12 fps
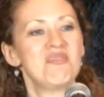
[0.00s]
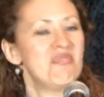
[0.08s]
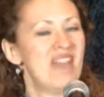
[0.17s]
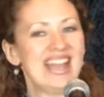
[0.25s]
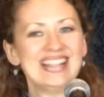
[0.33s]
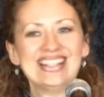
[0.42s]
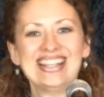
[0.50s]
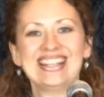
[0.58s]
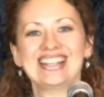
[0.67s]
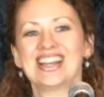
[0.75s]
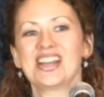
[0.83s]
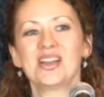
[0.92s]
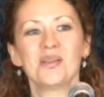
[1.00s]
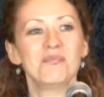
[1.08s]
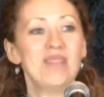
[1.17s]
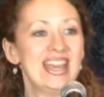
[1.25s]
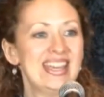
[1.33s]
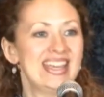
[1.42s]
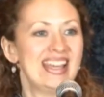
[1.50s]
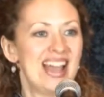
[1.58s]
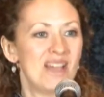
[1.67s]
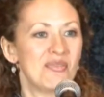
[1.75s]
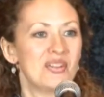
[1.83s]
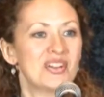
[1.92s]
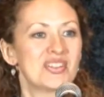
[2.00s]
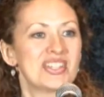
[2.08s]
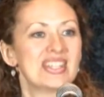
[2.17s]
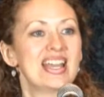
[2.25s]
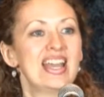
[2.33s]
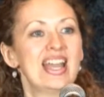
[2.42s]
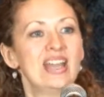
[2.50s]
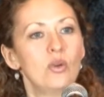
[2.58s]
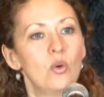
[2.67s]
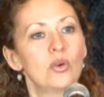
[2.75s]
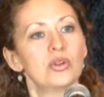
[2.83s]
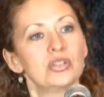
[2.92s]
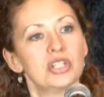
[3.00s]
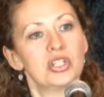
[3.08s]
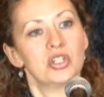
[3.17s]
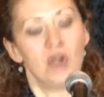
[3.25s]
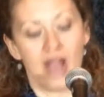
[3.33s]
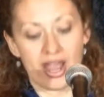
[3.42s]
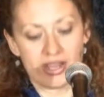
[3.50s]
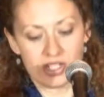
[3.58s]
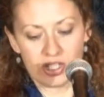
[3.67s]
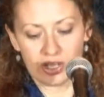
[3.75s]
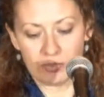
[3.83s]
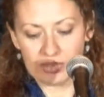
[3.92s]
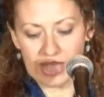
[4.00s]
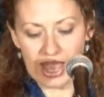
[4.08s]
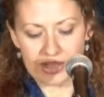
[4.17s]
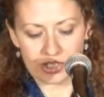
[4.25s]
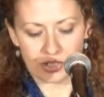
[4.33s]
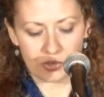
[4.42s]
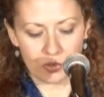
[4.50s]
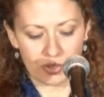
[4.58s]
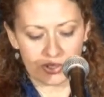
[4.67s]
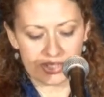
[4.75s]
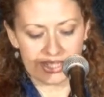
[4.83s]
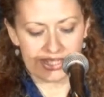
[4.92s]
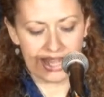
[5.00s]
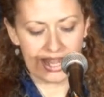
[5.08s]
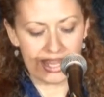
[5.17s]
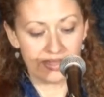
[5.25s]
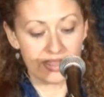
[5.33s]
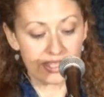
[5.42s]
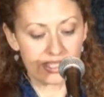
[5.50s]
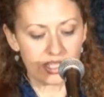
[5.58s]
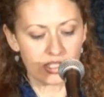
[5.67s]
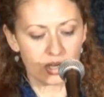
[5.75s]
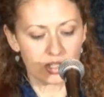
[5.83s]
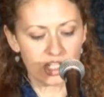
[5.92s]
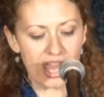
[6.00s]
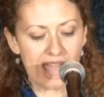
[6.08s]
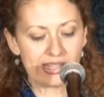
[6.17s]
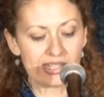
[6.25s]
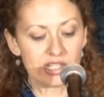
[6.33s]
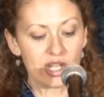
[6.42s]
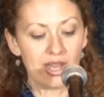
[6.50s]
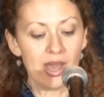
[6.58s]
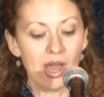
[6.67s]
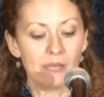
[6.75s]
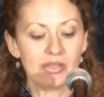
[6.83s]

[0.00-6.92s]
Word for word: failing, making efforts in order to try to apply to the world today. And this is our challenge.